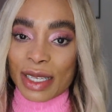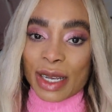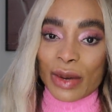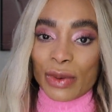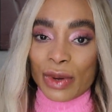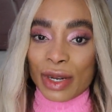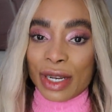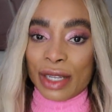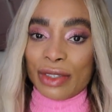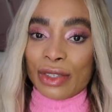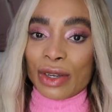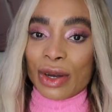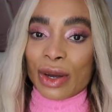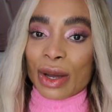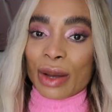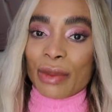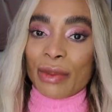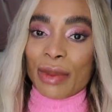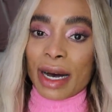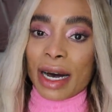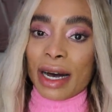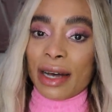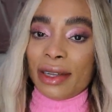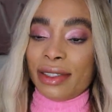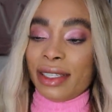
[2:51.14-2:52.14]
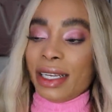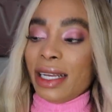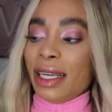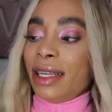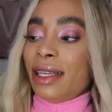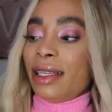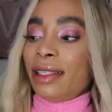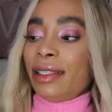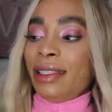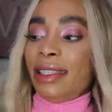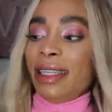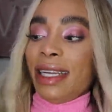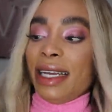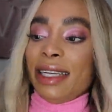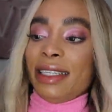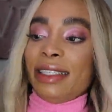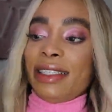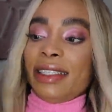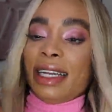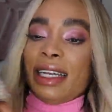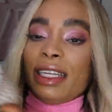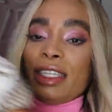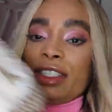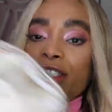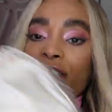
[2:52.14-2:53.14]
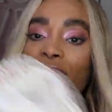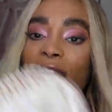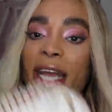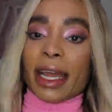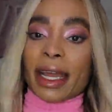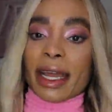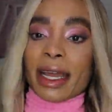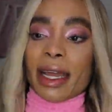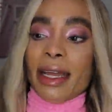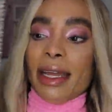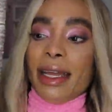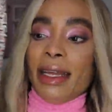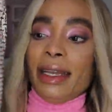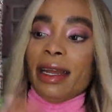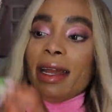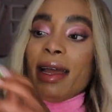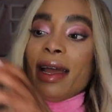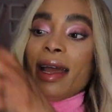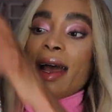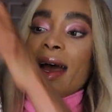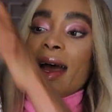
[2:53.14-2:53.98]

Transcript: I want to talk about is this check